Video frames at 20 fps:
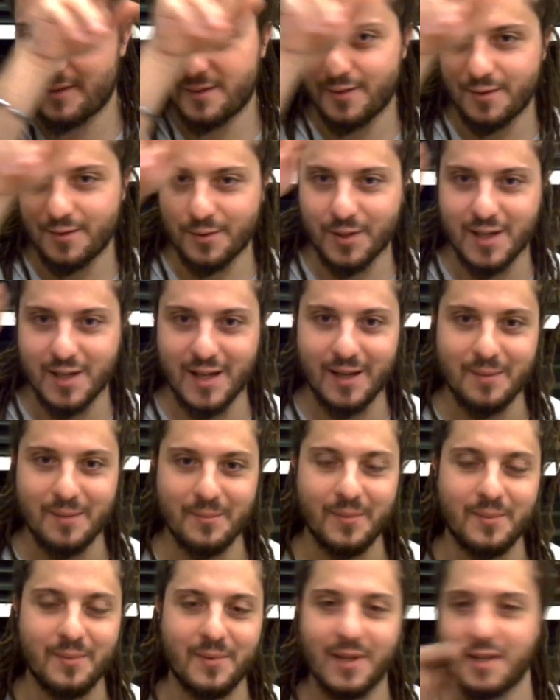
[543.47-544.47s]
Okay,
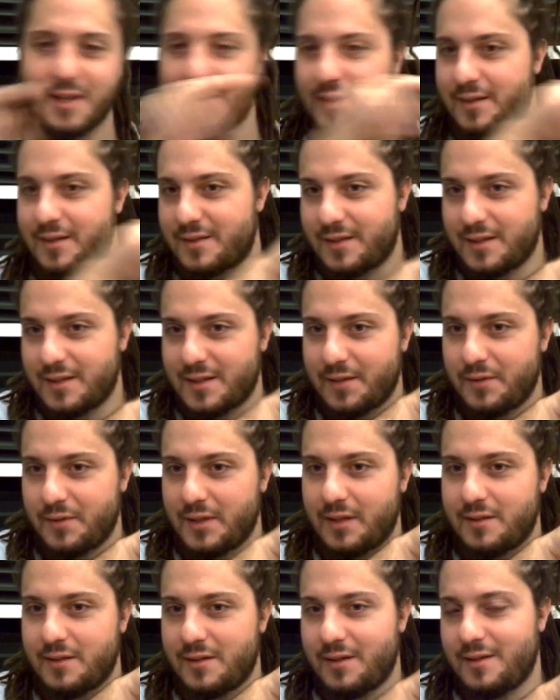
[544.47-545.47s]
like this. The
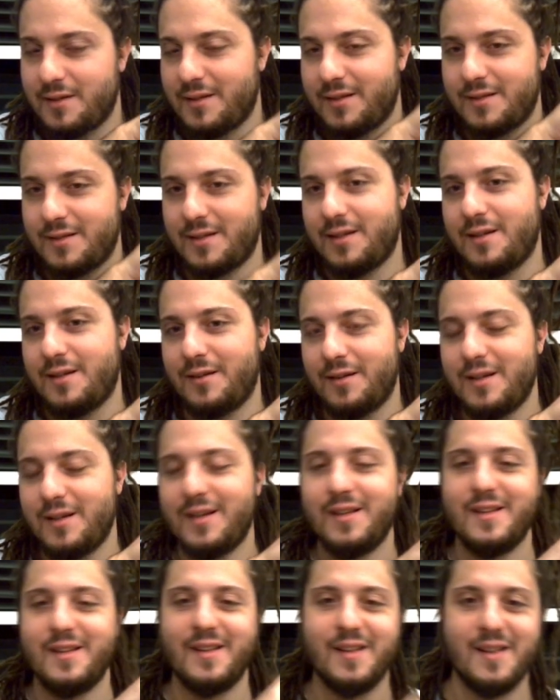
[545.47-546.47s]
7th is here.
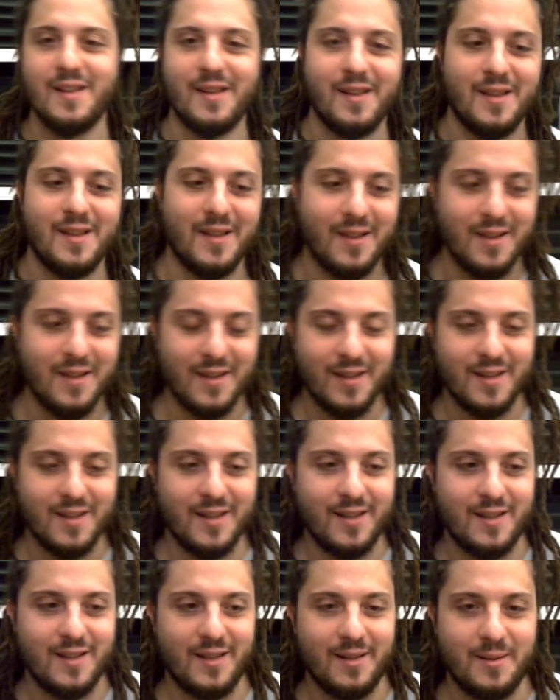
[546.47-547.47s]

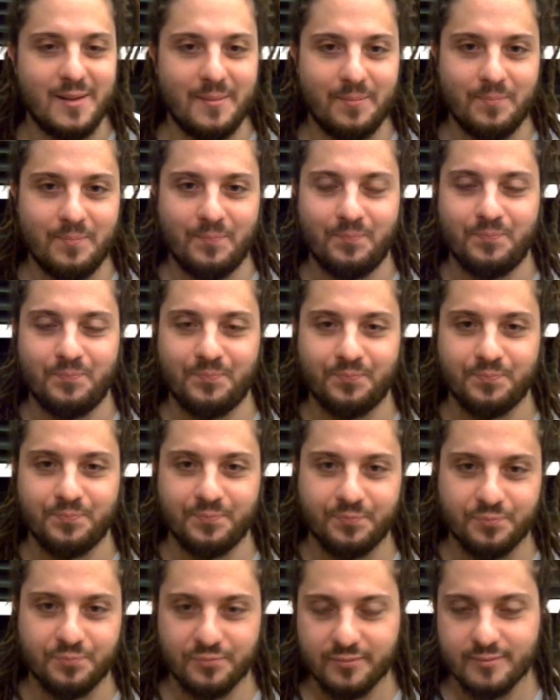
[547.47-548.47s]
The
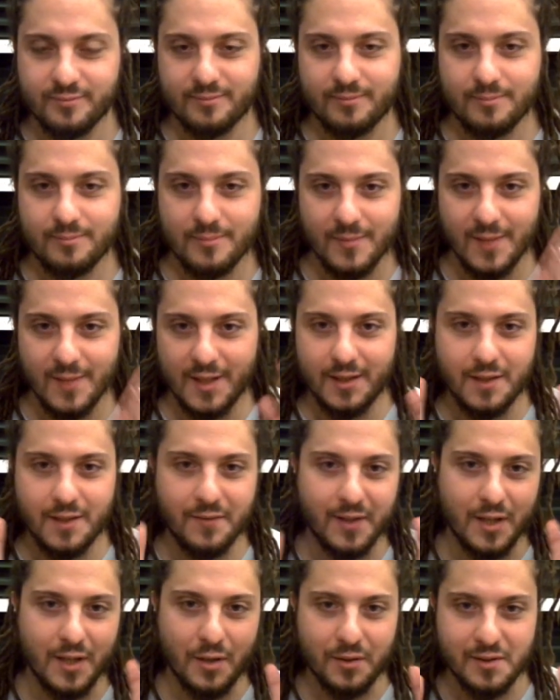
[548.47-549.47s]

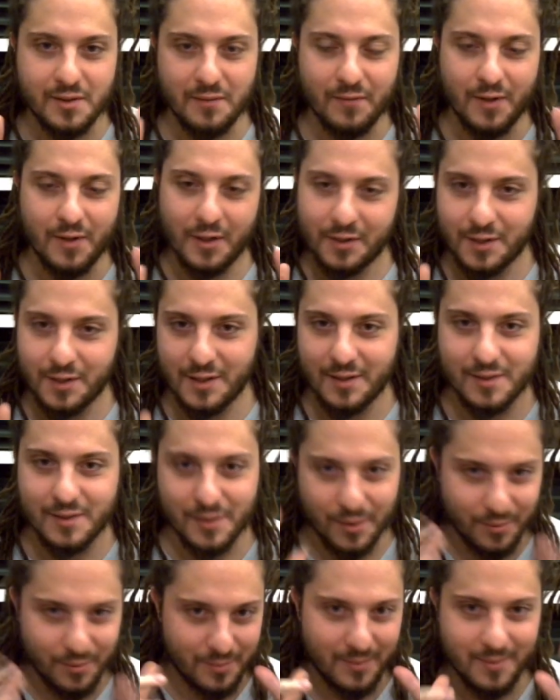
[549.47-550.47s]
video is inverted,
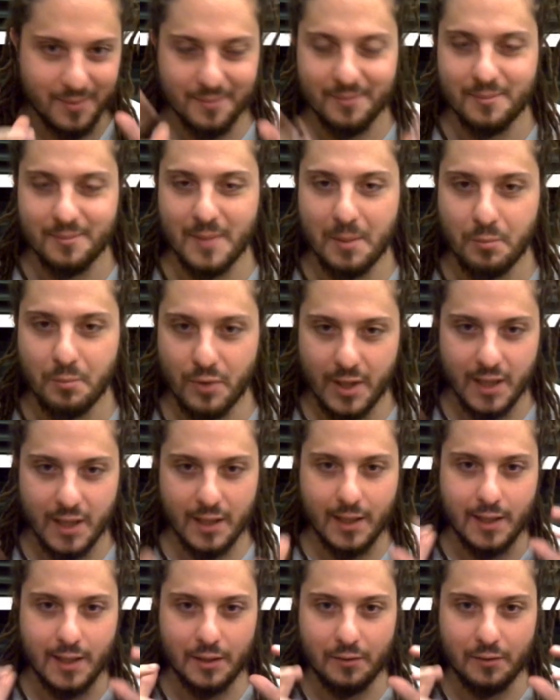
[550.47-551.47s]
so my brain
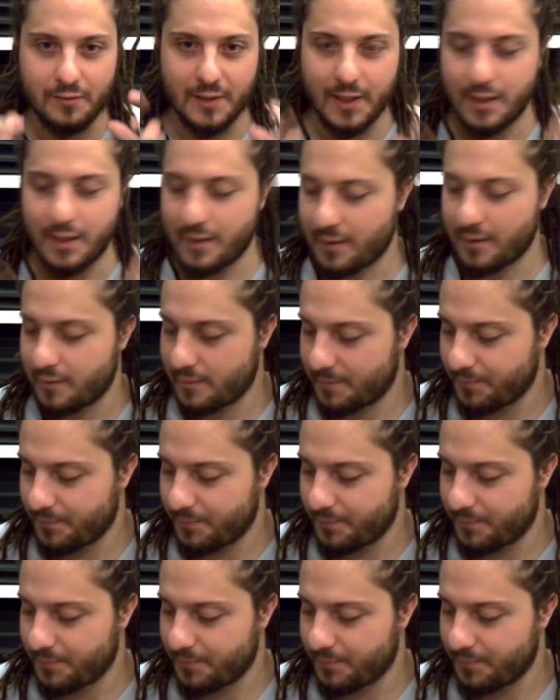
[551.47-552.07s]
kind of like,